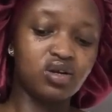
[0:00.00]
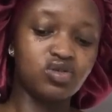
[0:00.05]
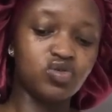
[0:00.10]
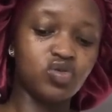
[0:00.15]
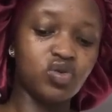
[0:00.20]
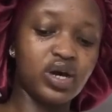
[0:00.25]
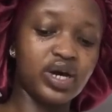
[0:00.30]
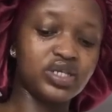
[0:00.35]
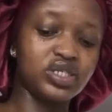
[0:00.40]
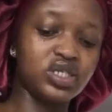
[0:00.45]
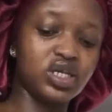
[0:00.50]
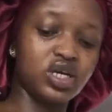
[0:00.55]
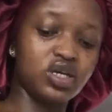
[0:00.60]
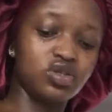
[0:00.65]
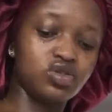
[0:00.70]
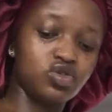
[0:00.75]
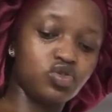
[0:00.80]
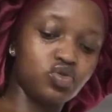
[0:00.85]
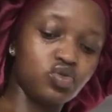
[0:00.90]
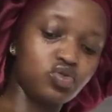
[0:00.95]
to
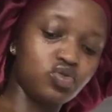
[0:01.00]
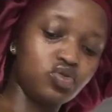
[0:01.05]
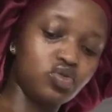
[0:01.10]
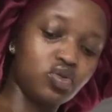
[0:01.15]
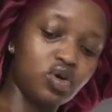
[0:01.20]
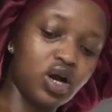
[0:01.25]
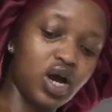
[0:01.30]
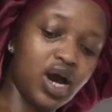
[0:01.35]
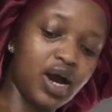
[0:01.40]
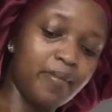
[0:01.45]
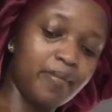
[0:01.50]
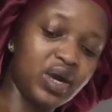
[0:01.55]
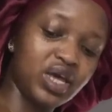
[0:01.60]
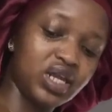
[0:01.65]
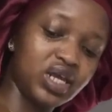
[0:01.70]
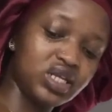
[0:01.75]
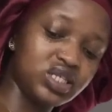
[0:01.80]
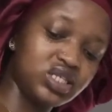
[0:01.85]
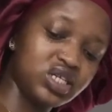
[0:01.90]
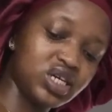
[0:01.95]
attend to. My
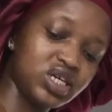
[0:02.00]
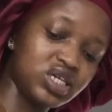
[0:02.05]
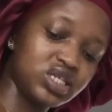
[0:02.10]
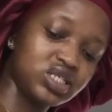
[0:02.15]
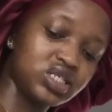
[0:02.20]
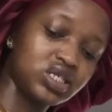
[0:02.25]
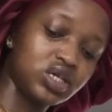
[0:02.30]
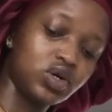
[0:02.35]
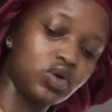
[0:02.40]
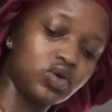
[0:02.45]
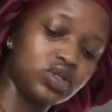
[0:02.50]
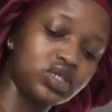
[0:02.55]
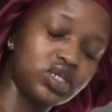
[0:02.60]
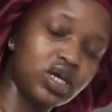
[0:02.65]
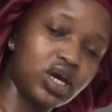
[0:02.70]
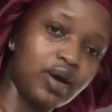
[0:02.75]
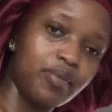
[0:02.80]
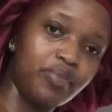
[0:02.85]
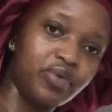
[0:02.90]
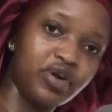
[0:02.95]
nail tech is
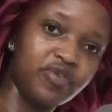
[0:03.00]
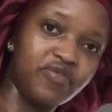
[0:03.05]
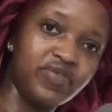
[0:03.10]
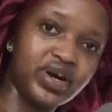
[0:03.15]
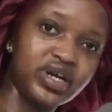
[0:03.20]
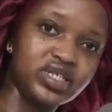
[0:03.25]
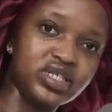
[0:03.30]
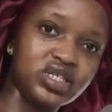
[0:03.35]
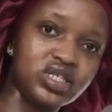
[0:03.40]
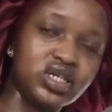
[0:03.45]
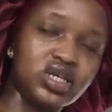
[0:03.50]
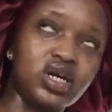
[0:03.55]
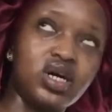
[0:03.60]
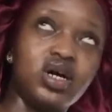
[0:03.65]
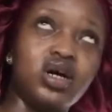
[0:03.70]
holding a breakfast